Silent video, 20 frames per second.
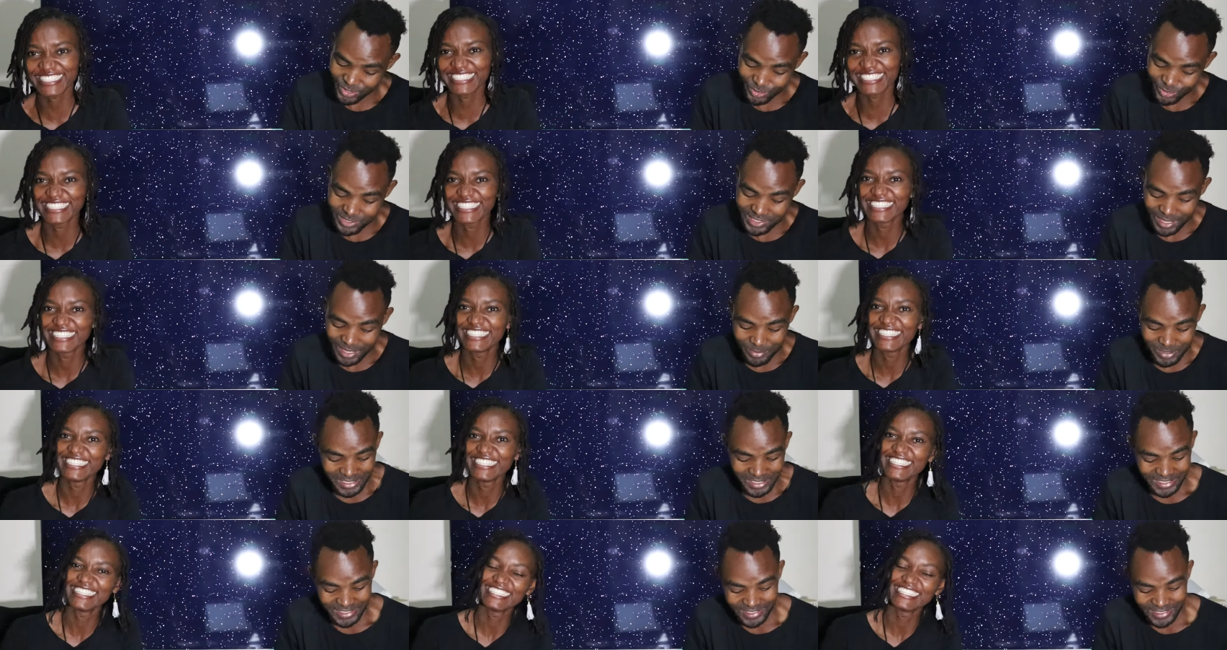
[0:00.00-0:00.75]
Speaker 1: Not
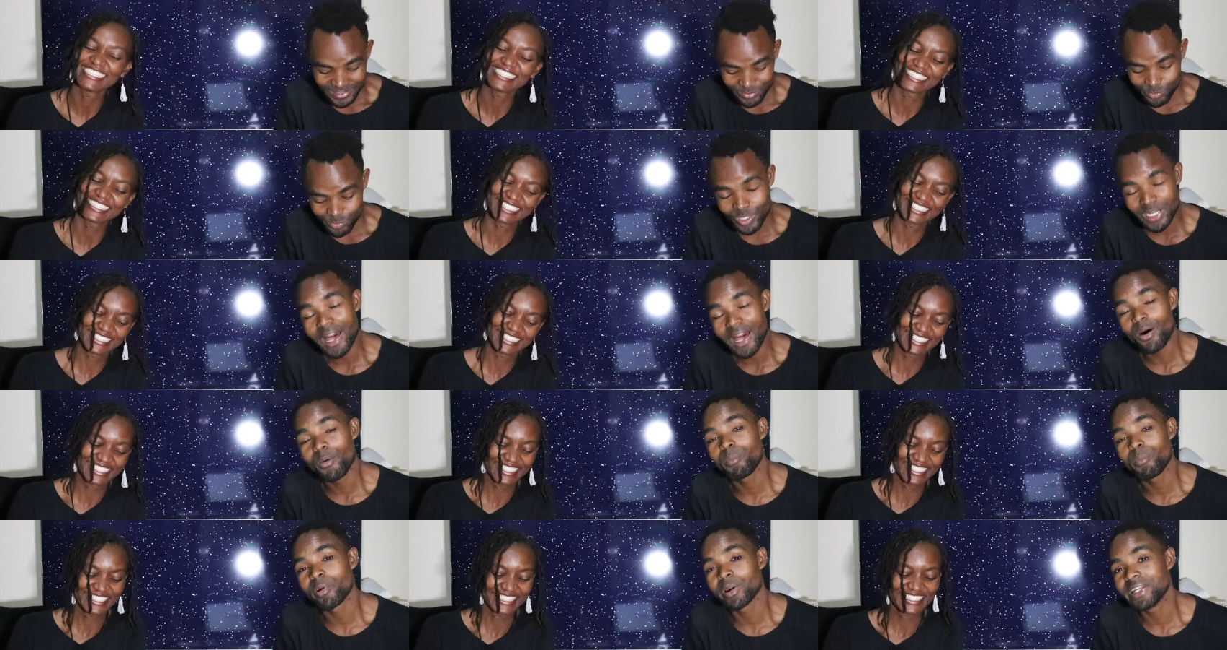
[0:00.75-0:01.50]
our leaders. Will
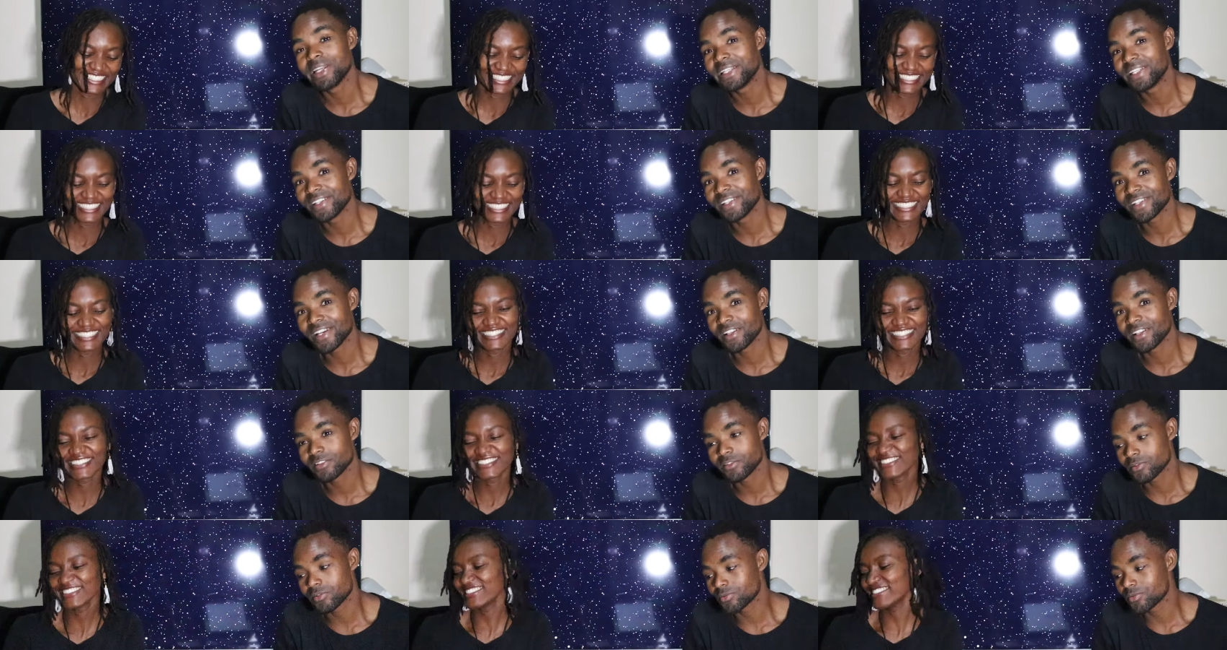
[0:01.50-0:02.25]
our
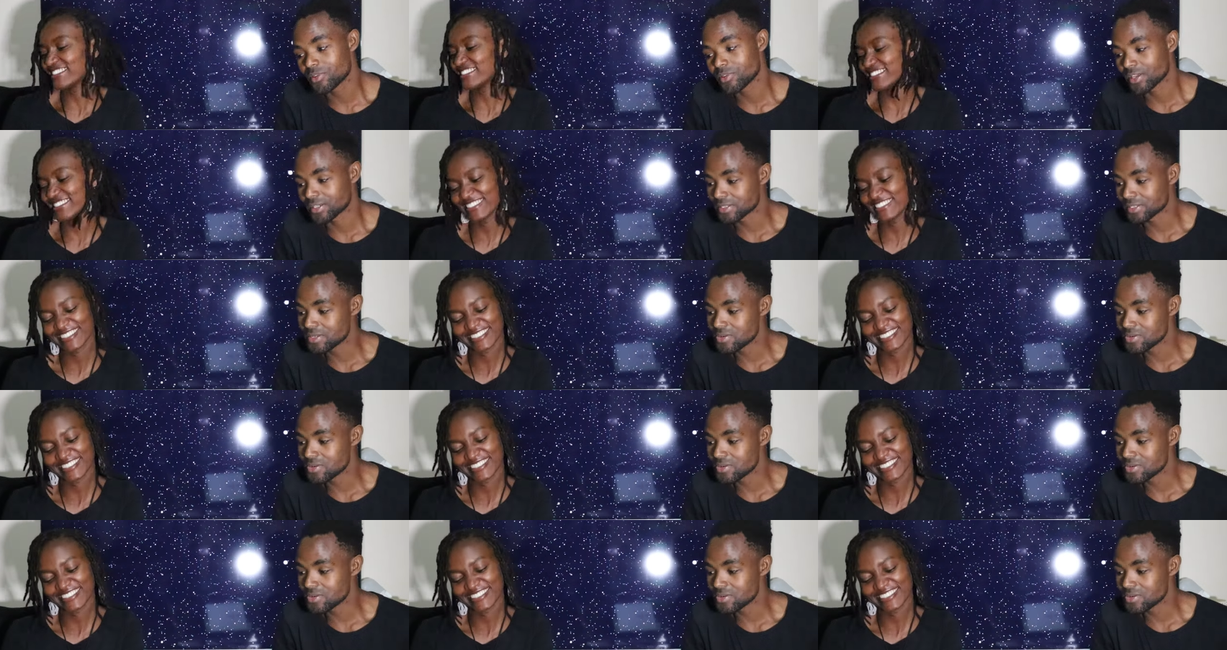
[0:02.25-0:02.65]
politicians do that?